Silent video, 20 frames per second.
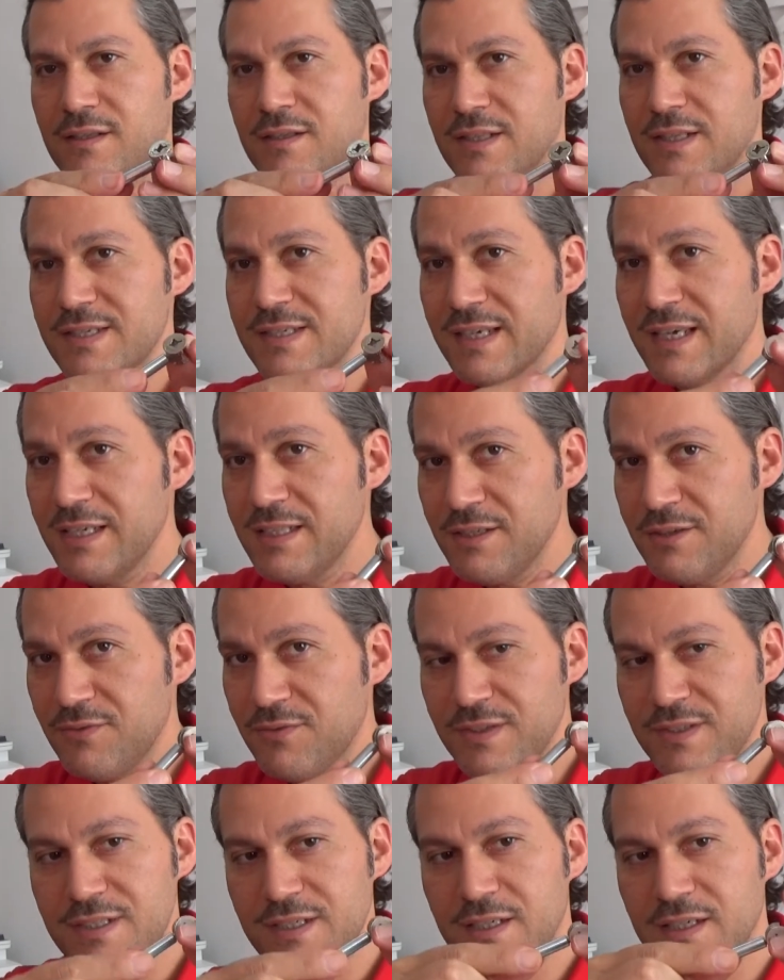This KD
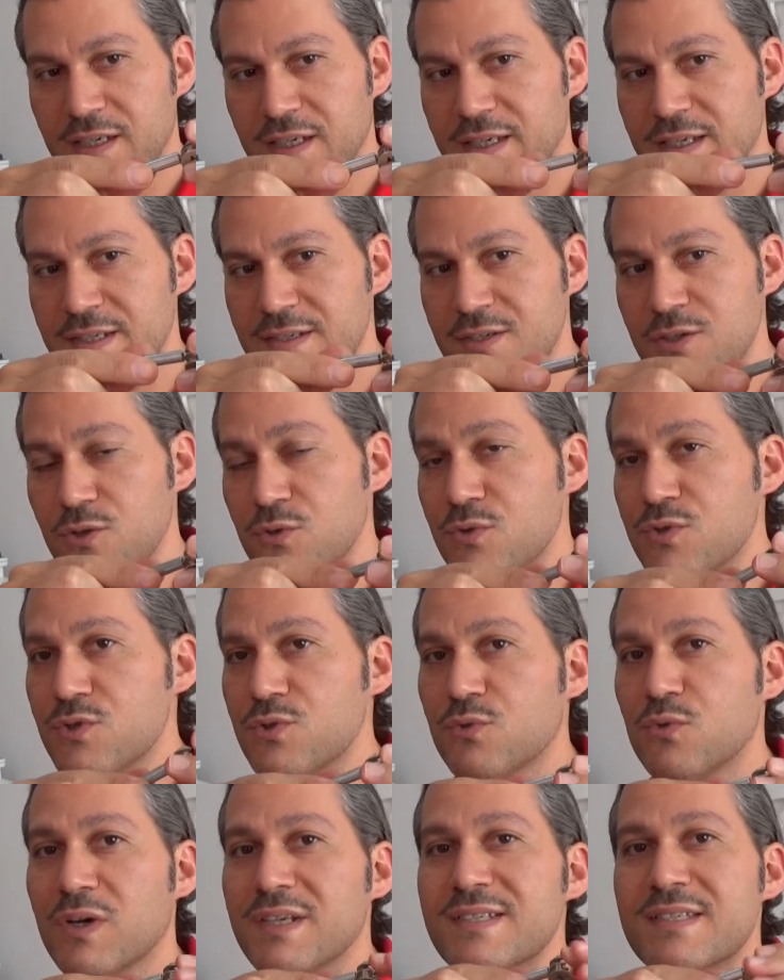fitting is
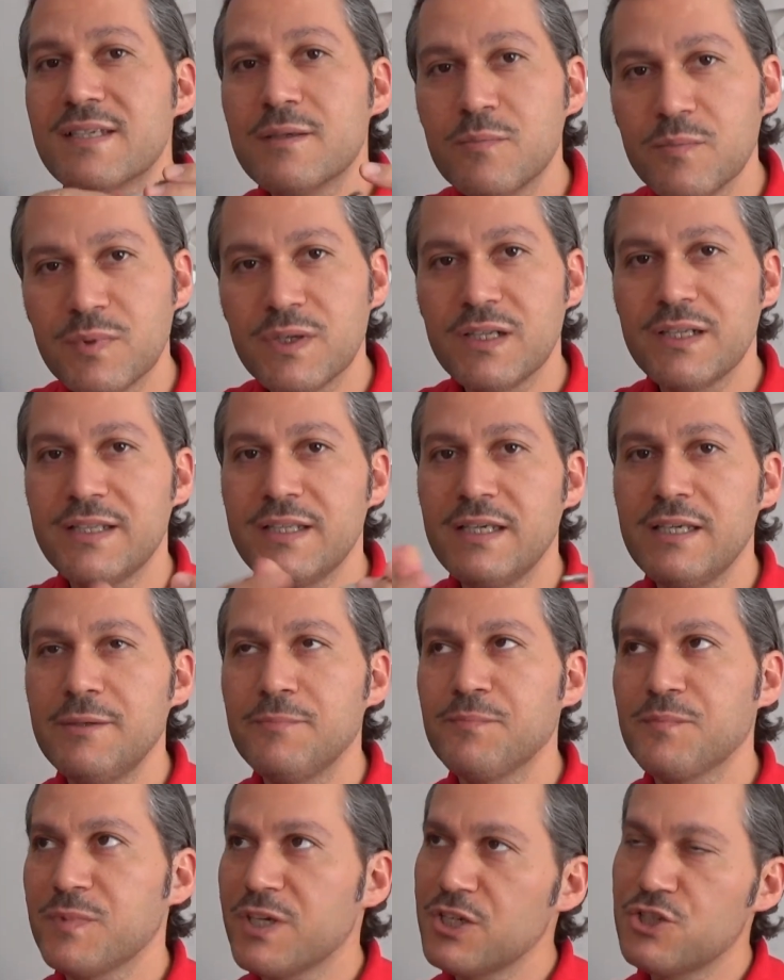used to assemble
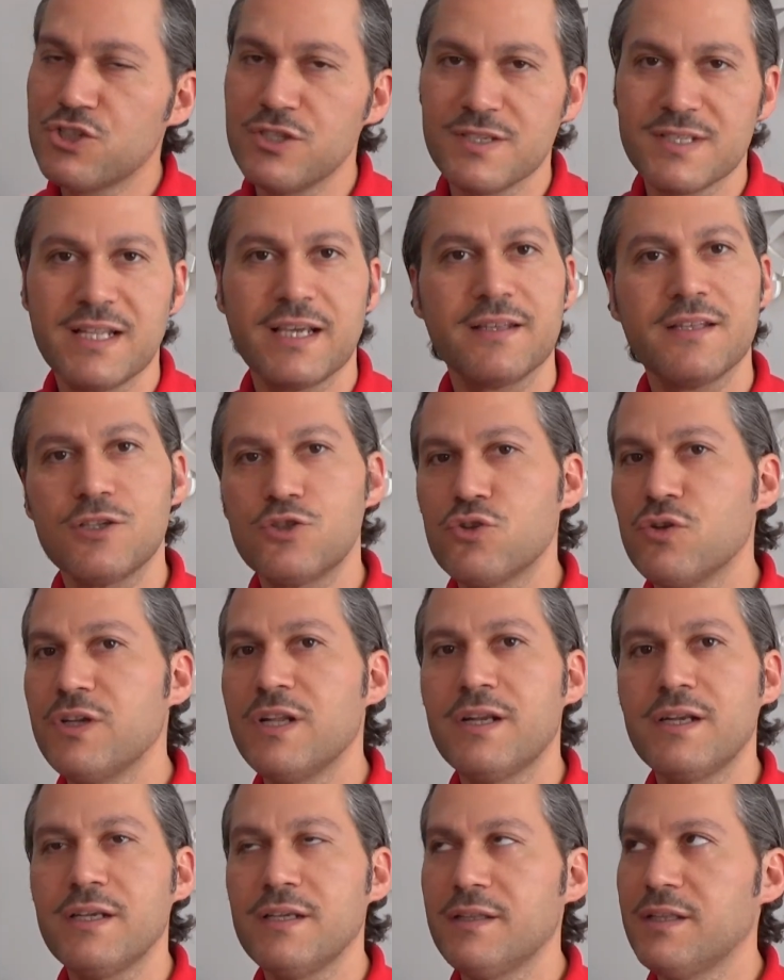the kitchens, like the
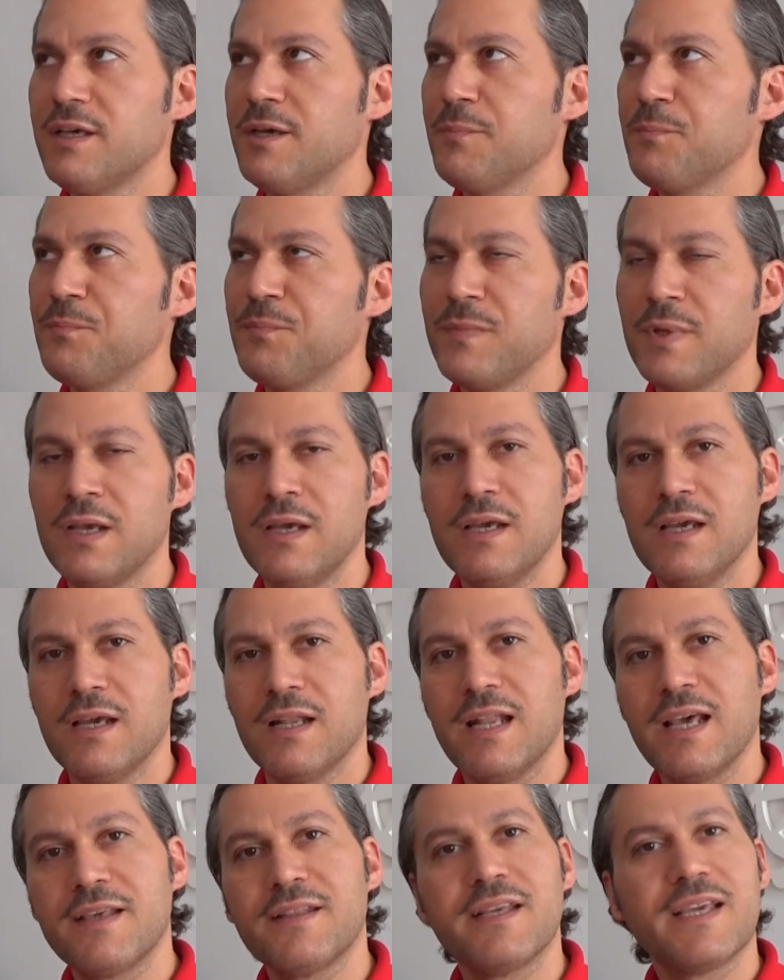joinery,
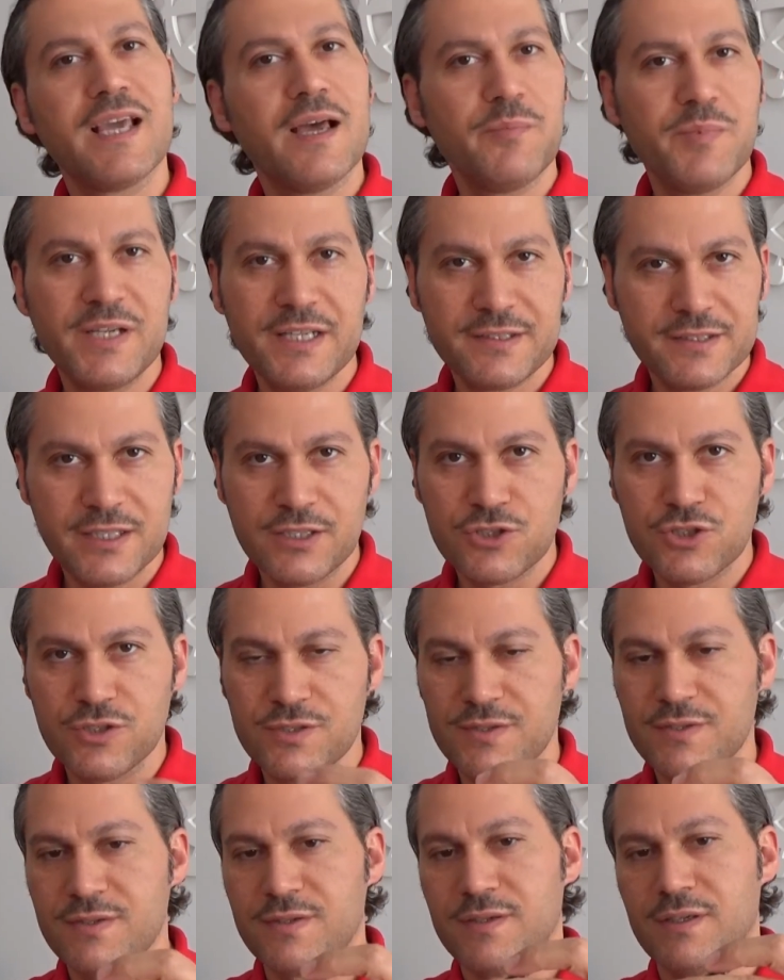like the cabinet
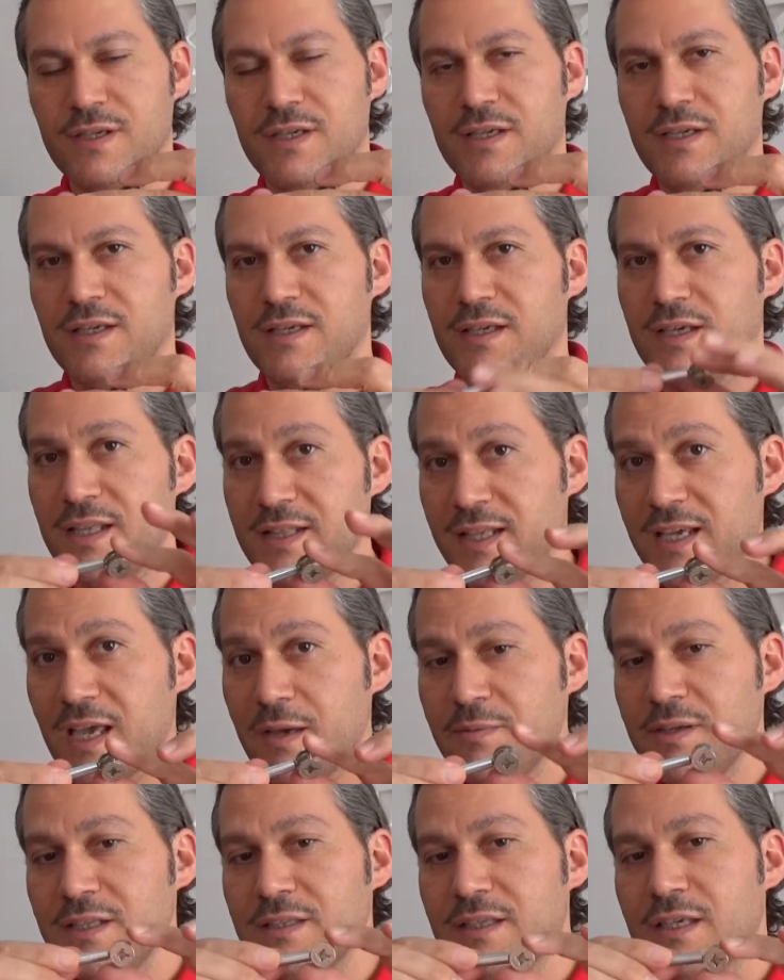kitchens. In the
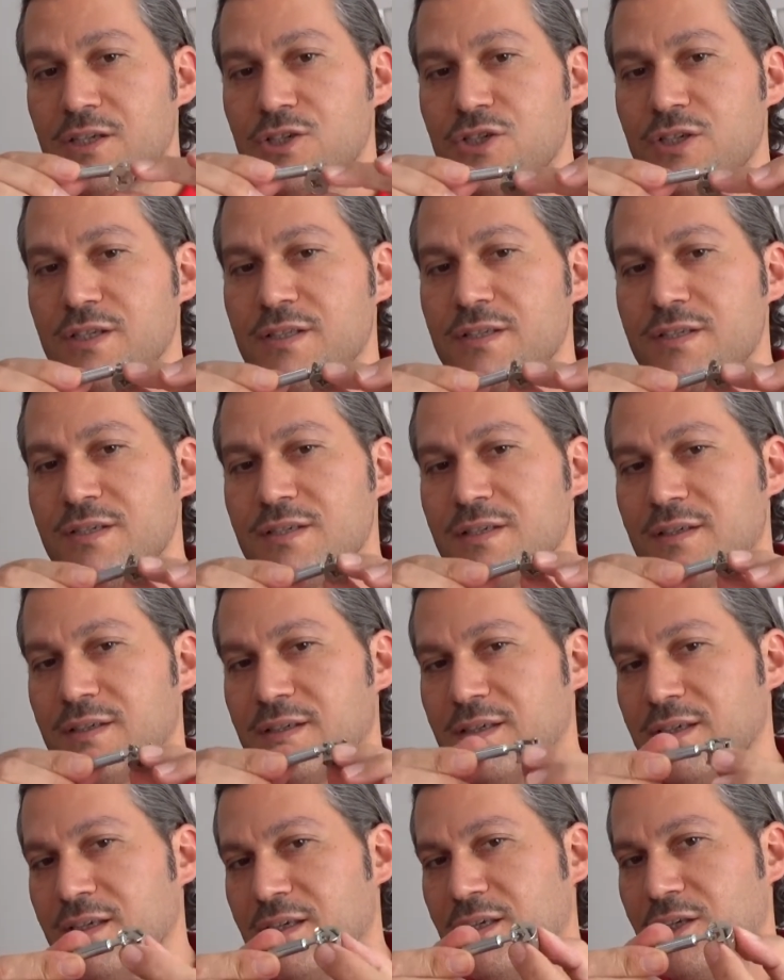cabinet
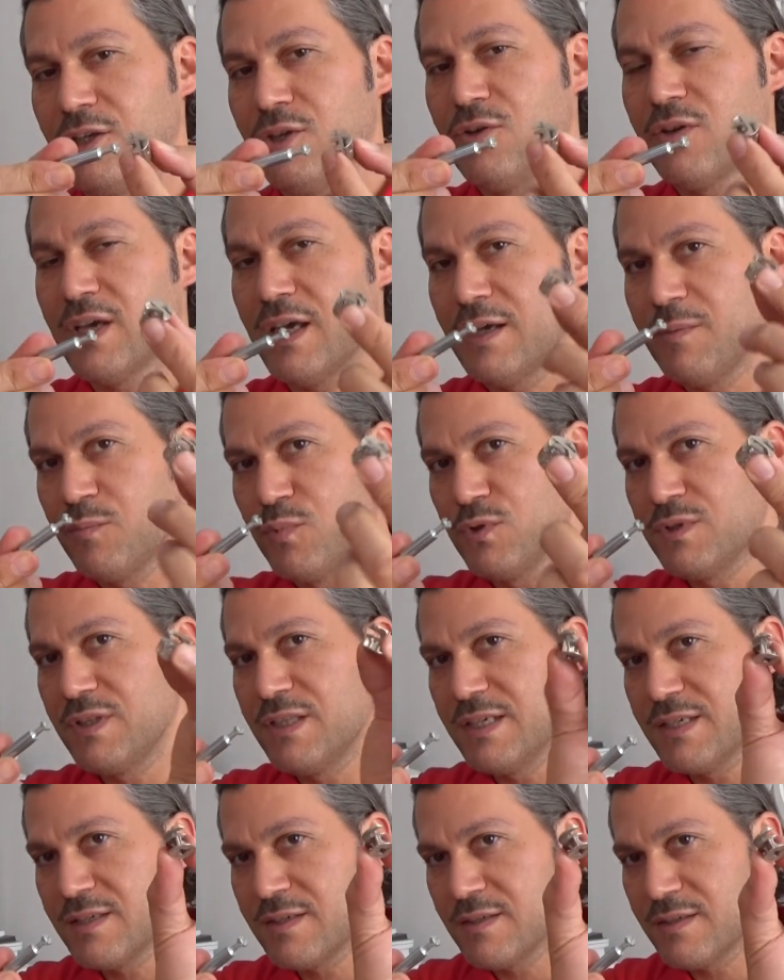kitchens, you can put
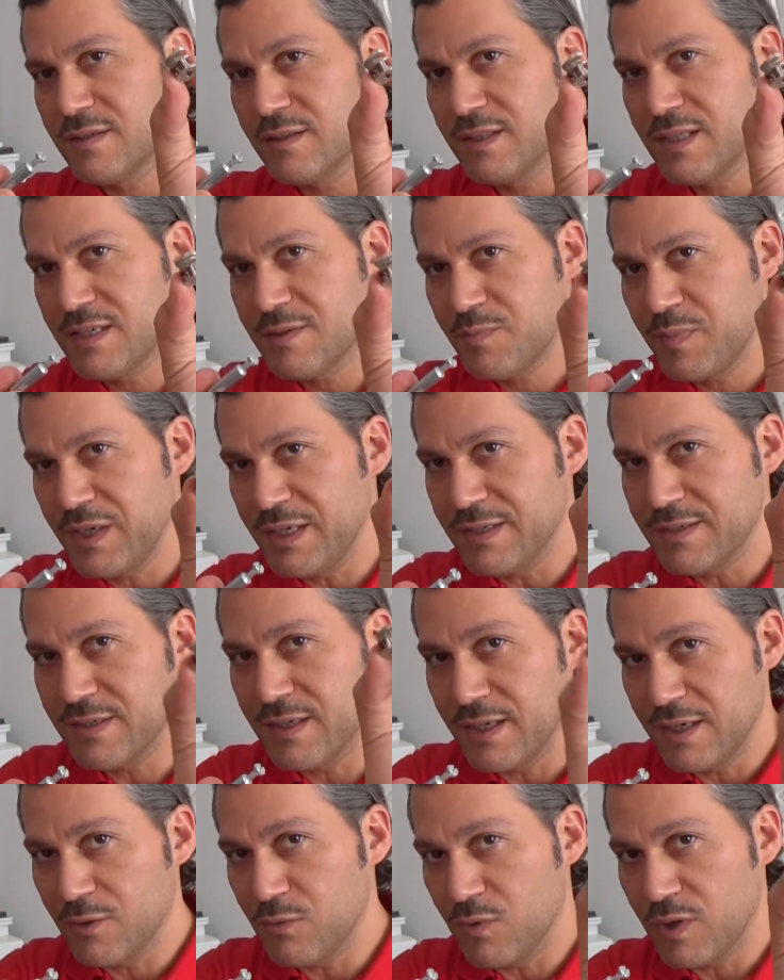this
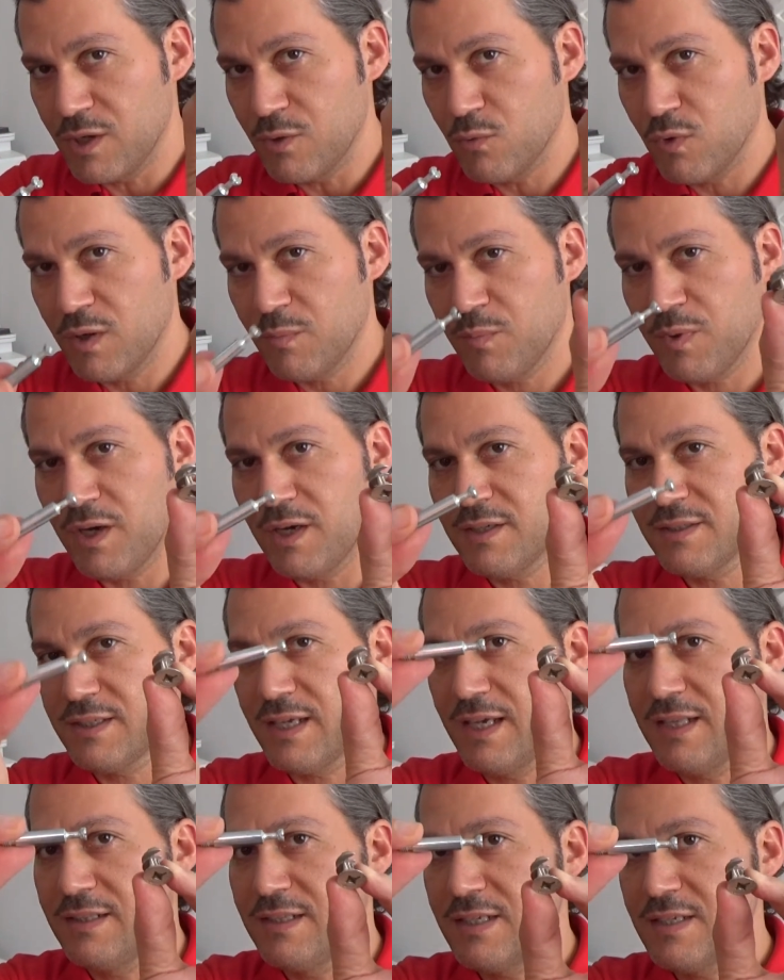piece in one part,
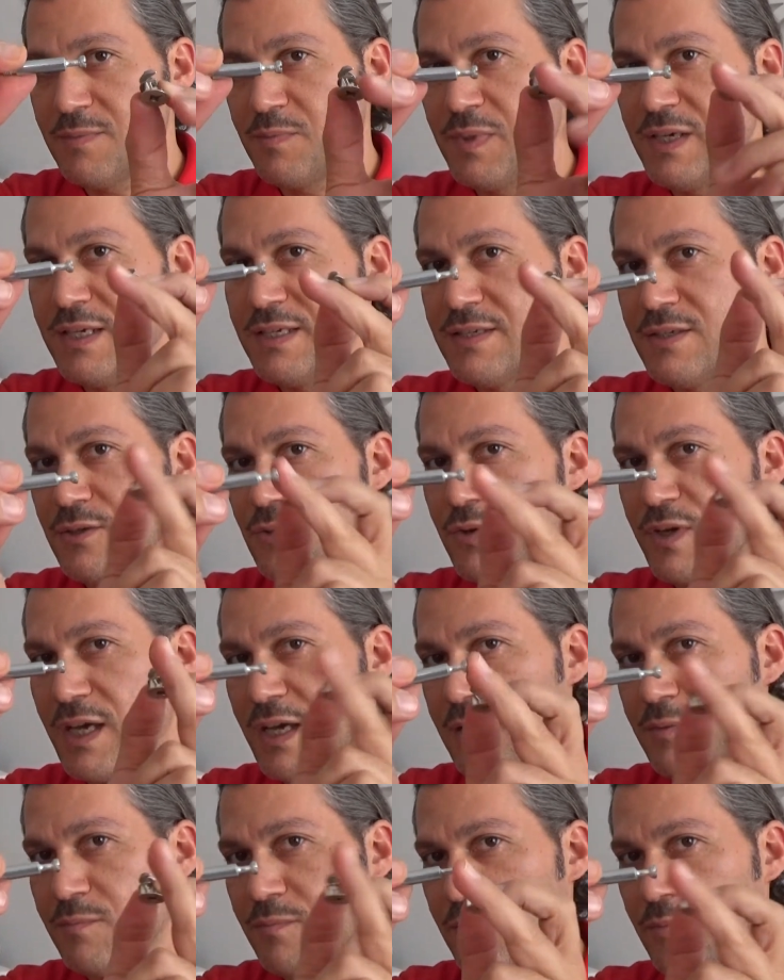and this piece you
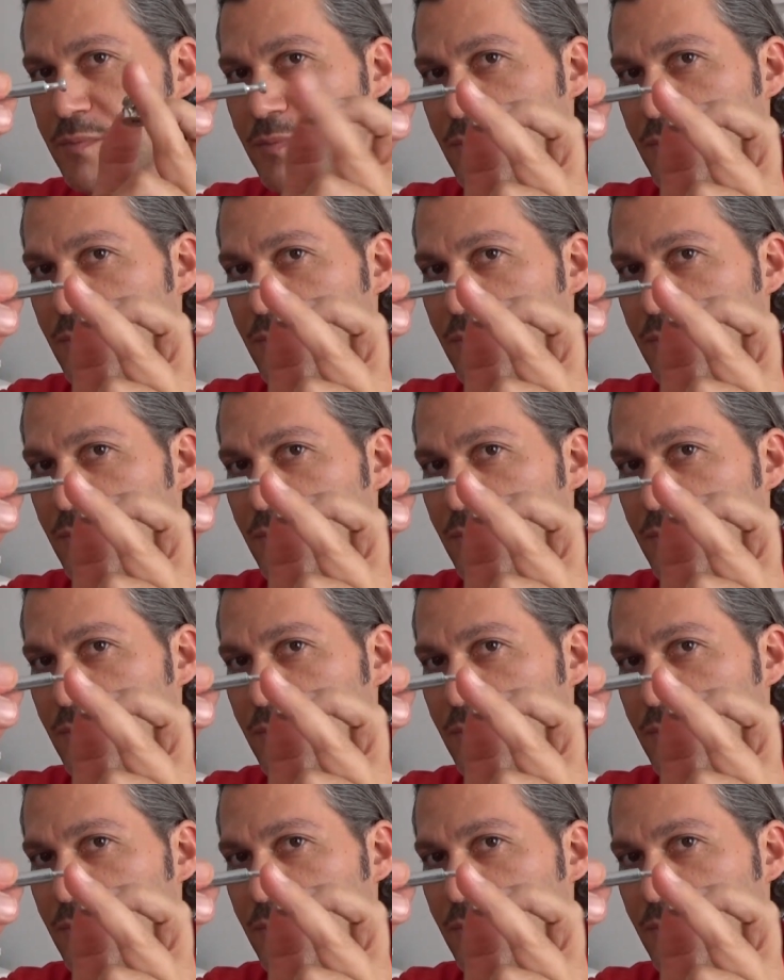can